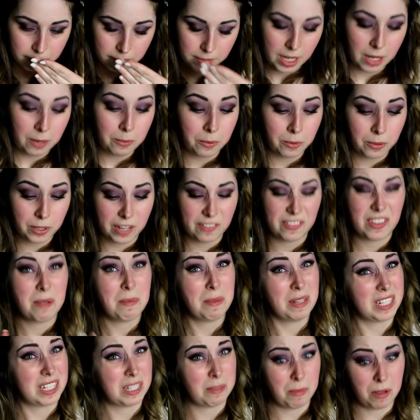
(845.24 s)
I will give them,
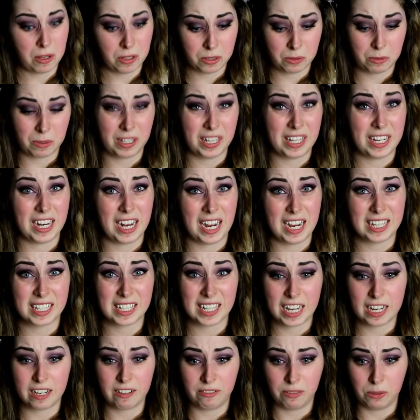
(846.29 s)
it smells really nice,
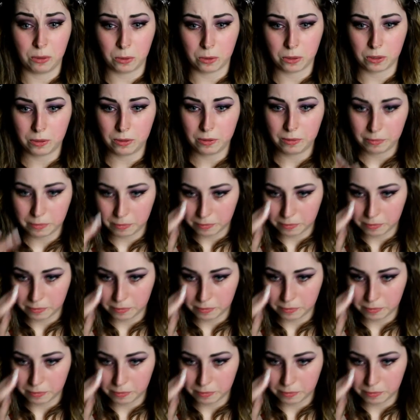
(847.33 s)
kind of floral.